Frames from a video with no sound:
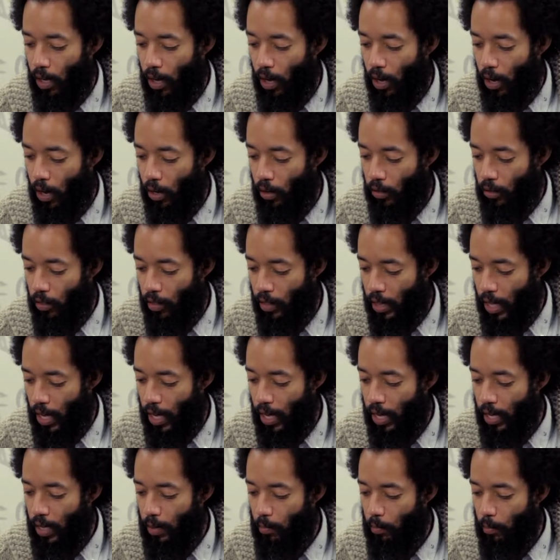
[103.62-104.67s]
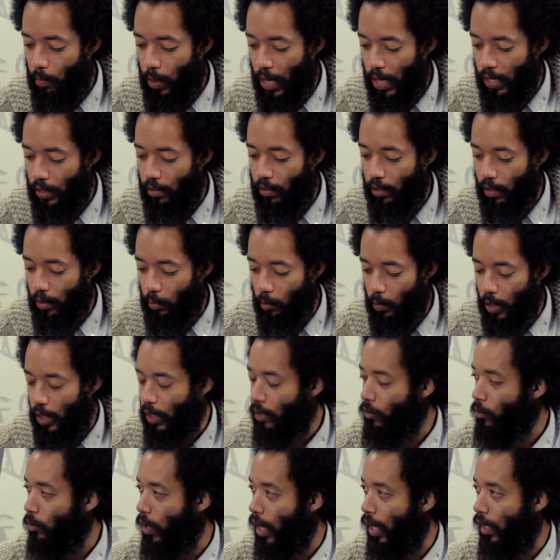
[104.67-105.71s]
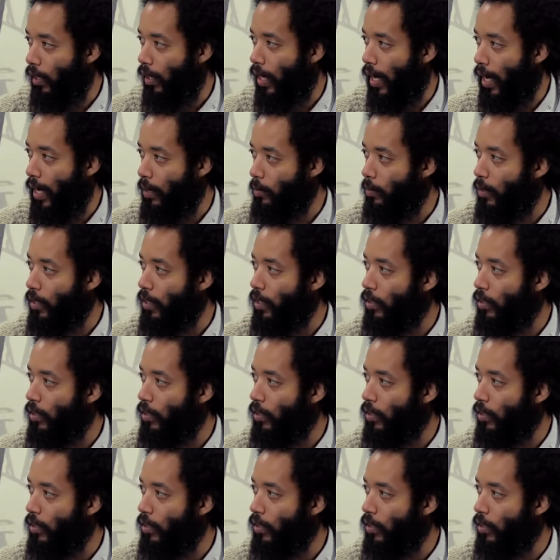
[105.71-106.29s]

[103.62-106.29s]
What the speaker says: Are they painting me while I'm in the